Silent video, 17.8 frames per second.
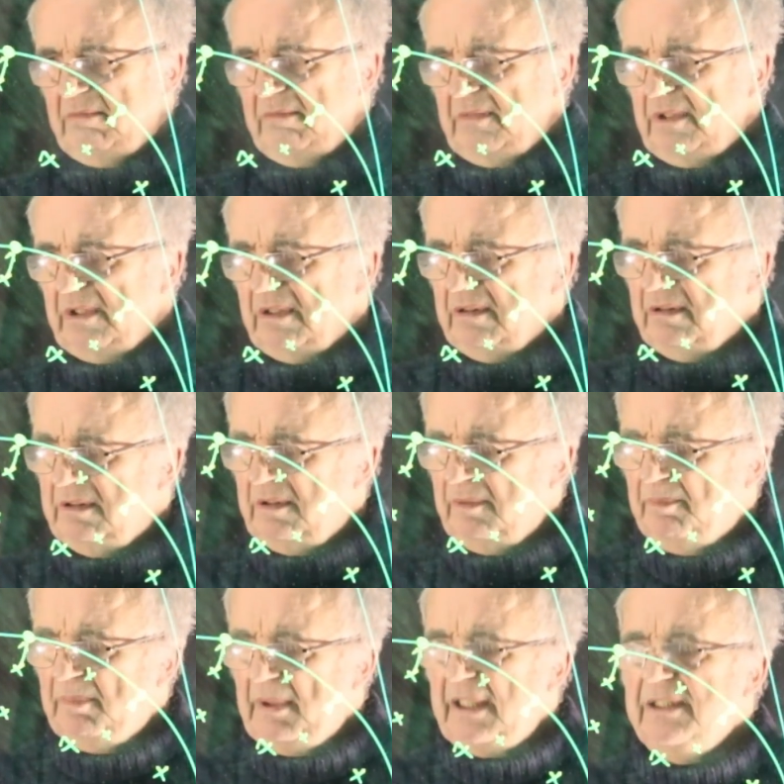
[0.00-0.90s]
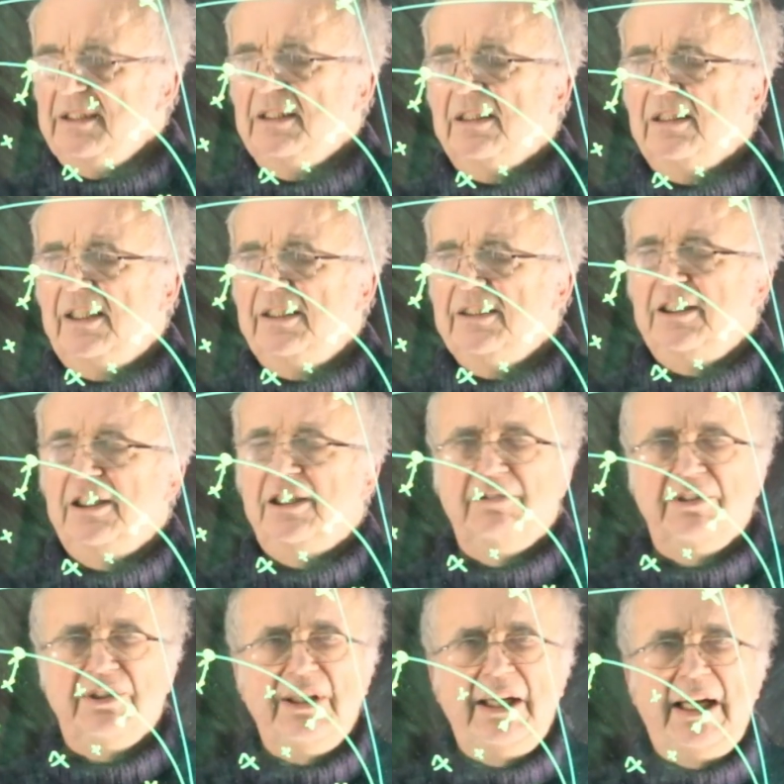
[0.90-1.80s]
the basic idea
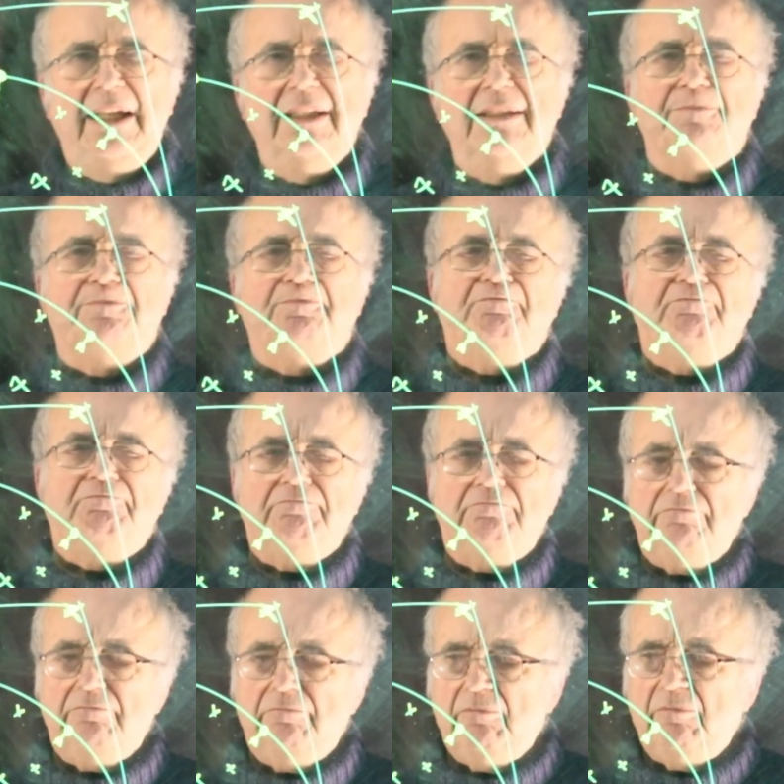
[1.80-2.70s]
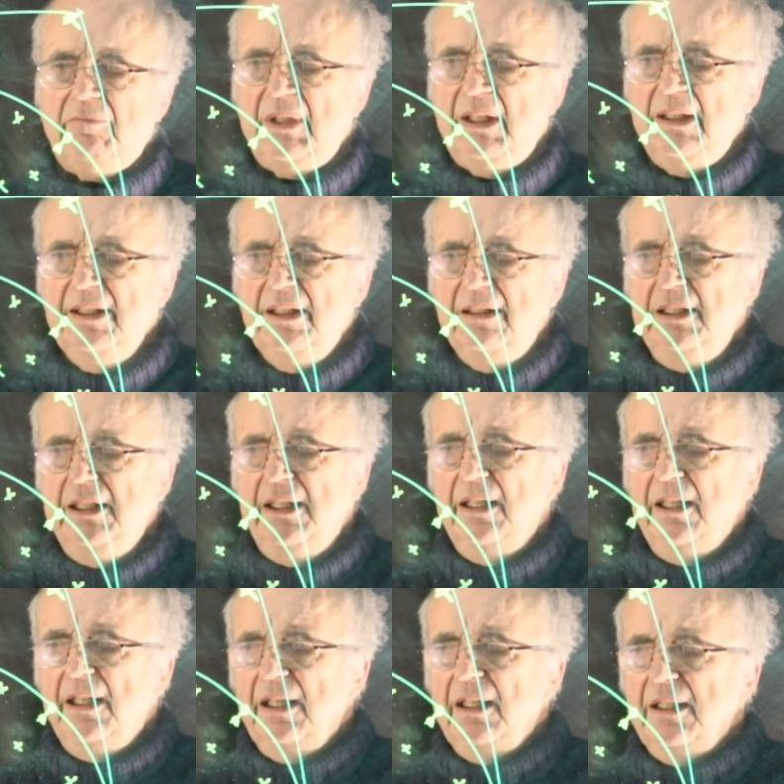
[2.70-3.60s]
is that. Now,
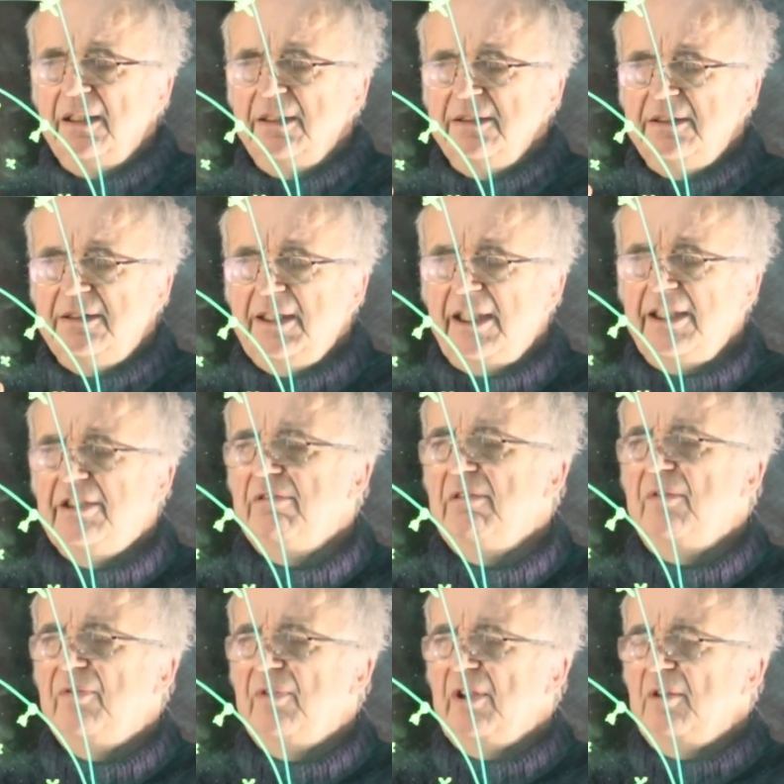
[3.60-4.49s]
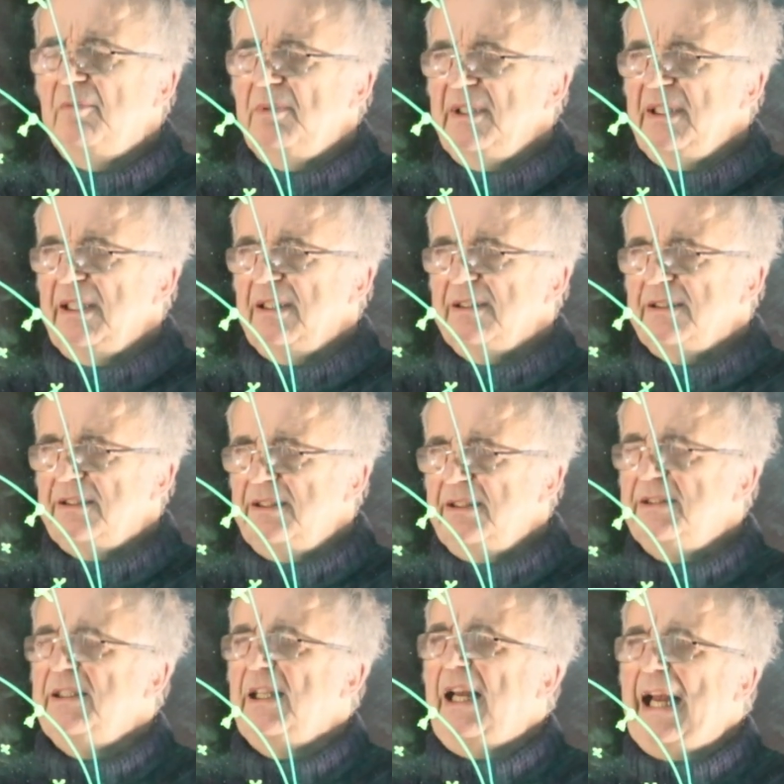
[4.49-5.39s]
data envelope
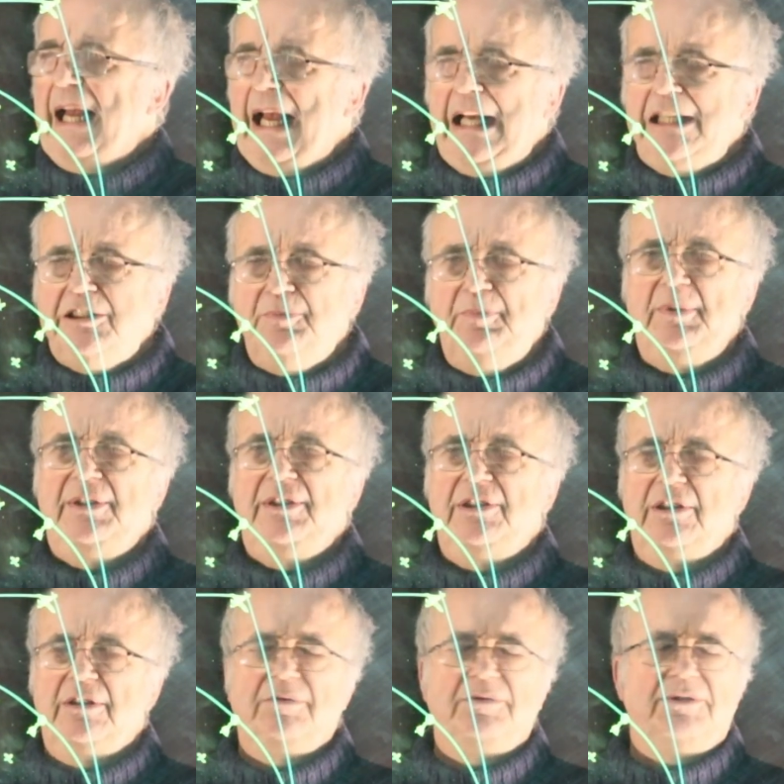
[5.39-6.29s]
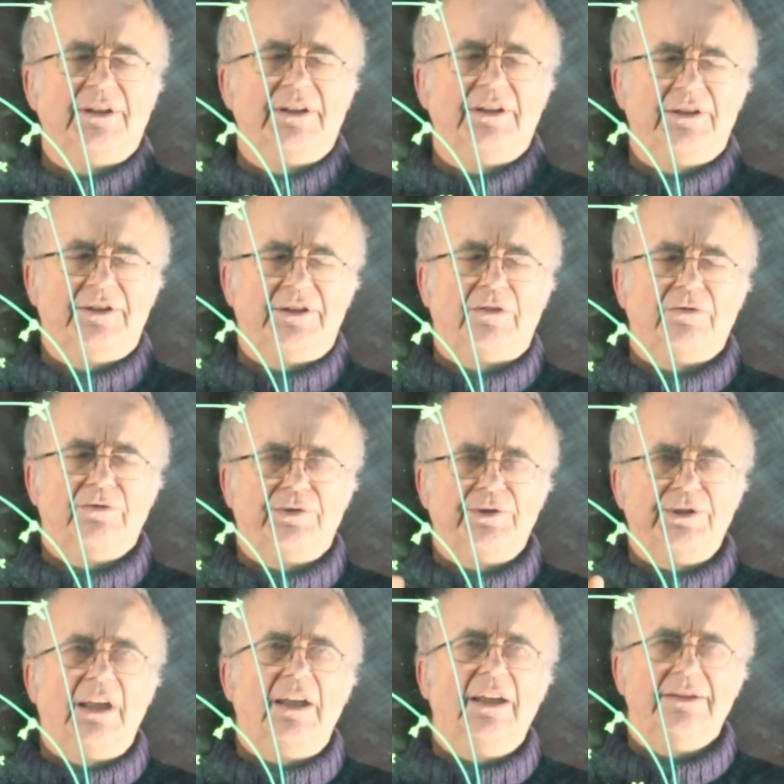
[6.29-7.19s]
analysis has been used in the social
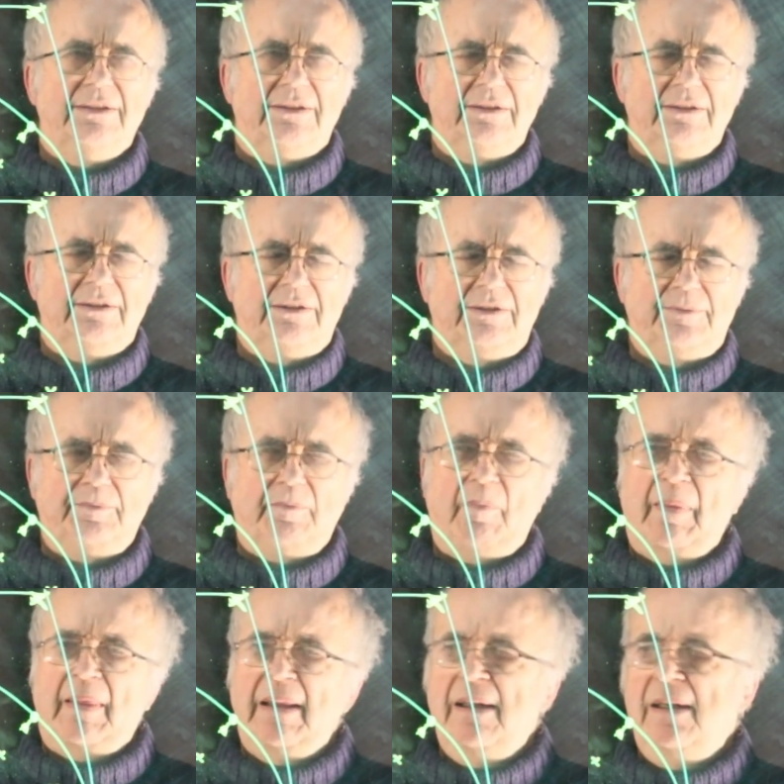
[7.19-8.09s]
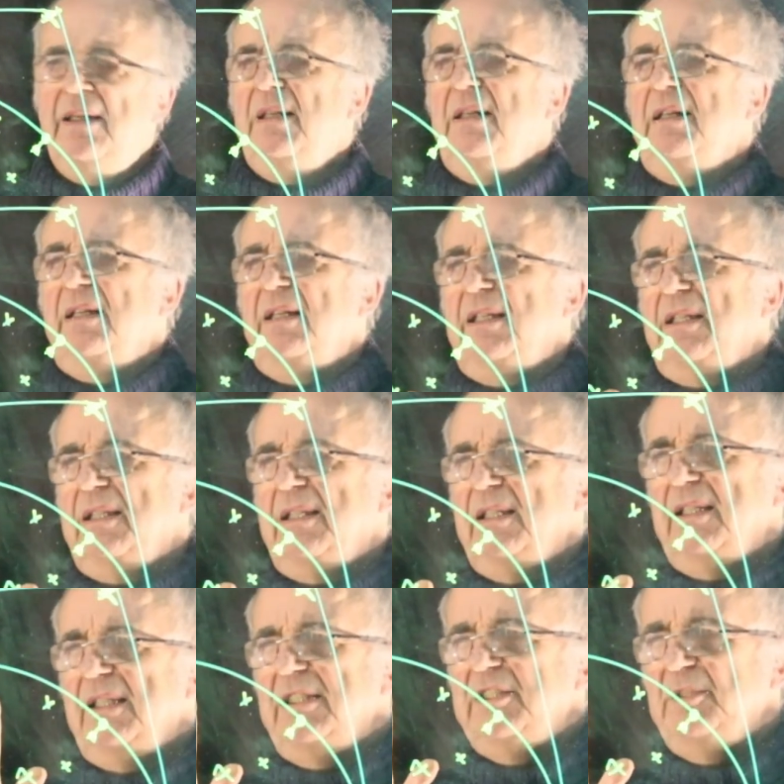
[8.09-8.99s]
sciences.
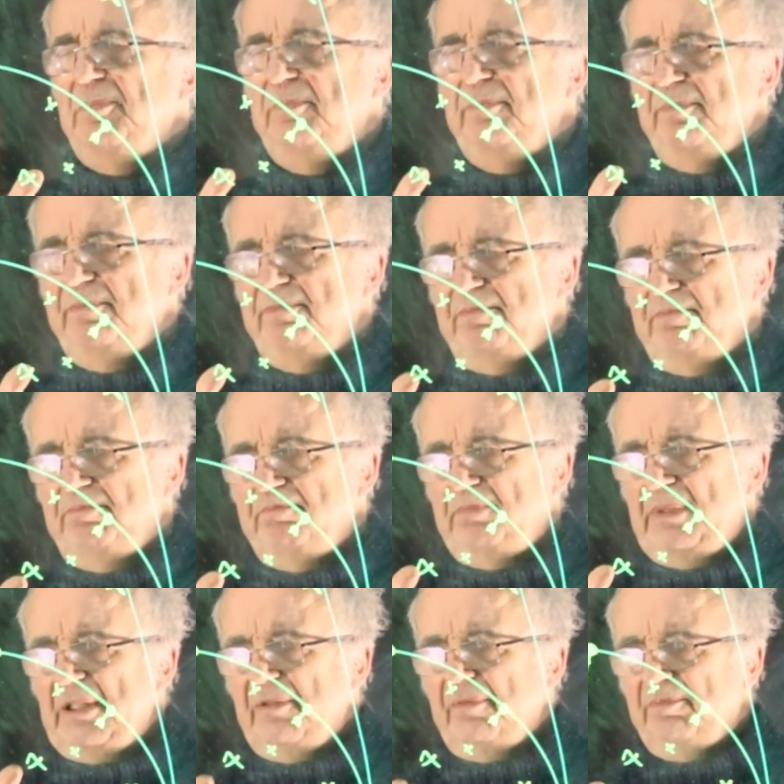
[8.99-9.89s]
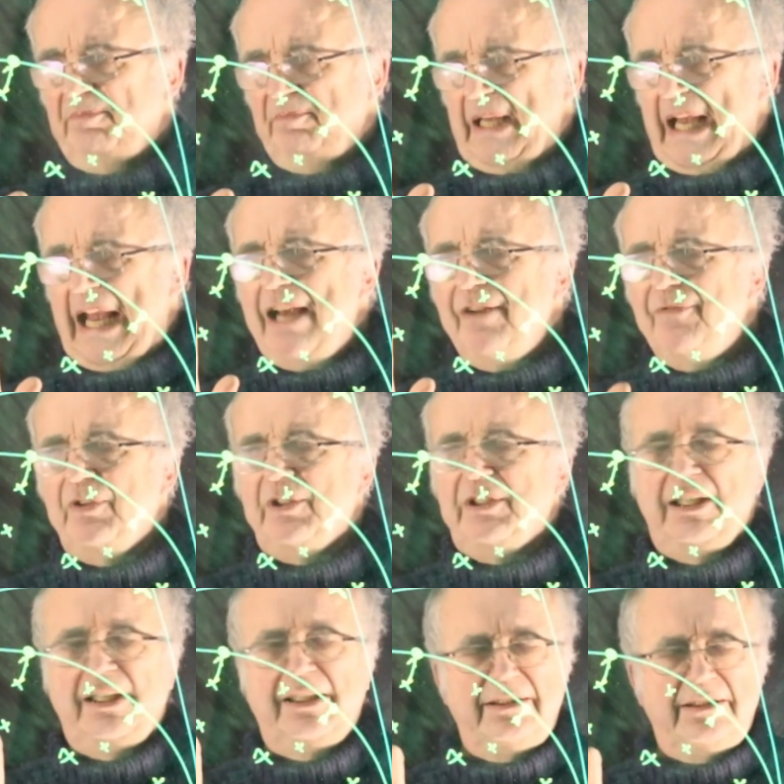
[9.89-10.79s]
It's been
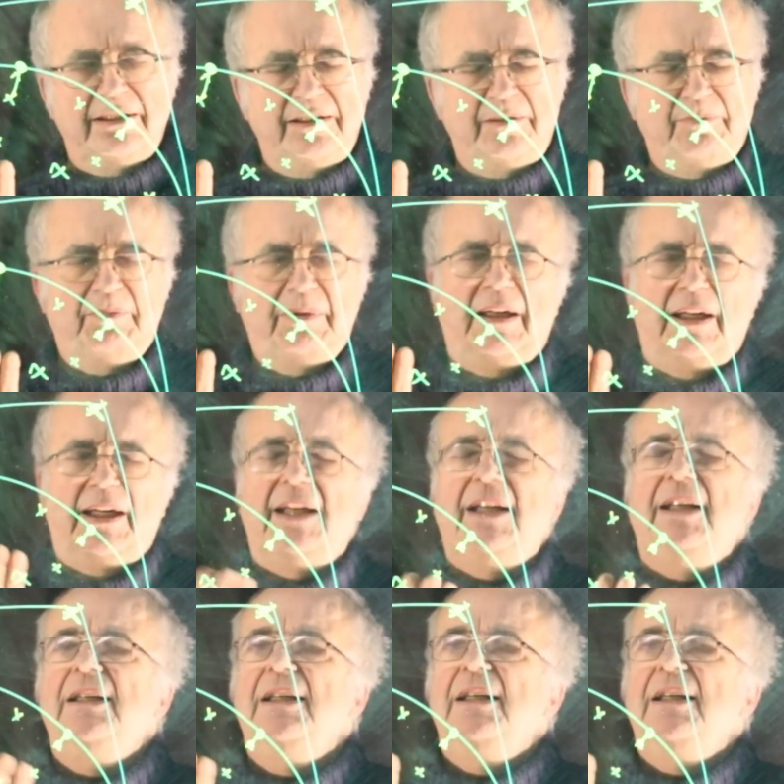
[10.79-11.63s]
advocated by